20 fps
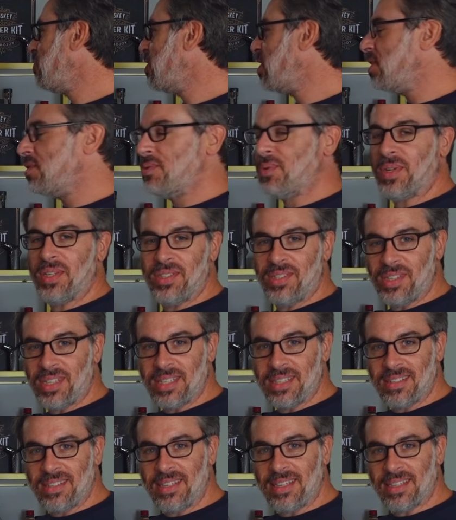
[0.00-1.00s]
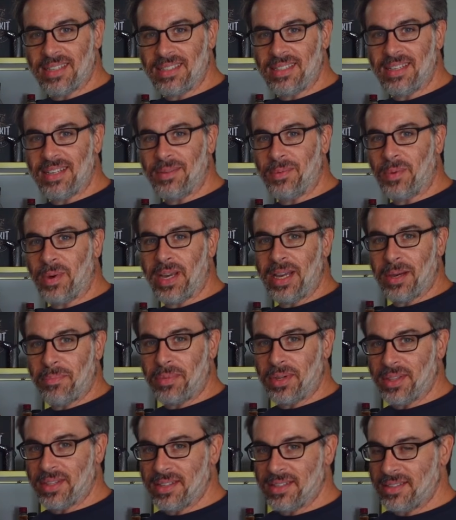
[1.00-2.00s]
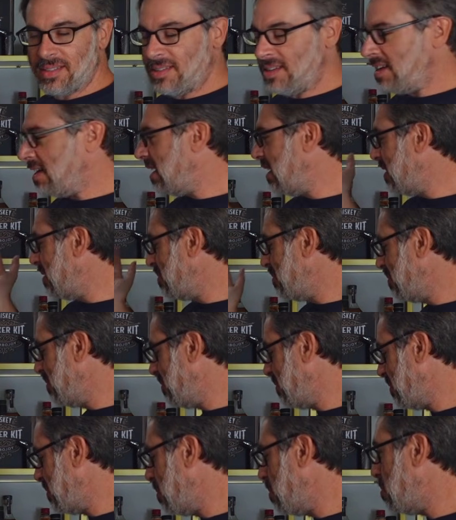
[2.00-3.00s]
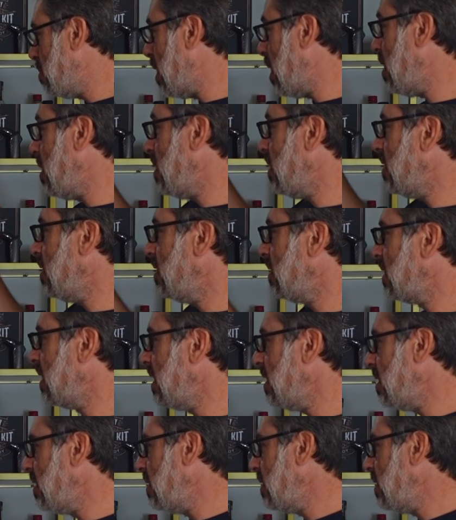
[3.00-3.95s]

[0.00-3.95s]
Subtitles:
This one, as you can see, is sitting way up on this bar kind of